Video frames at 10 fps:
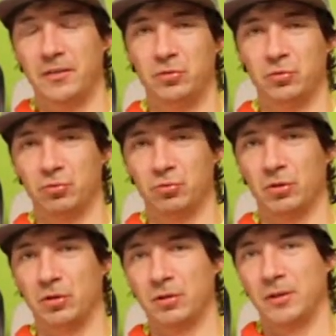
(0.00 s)
As
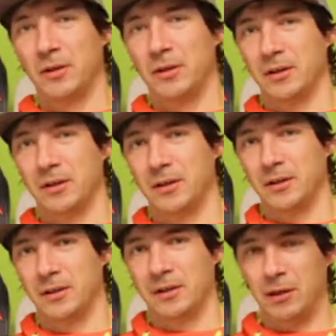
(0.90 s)
usual,
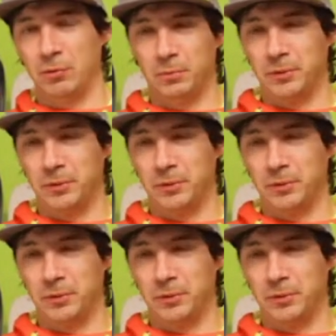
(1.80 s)
I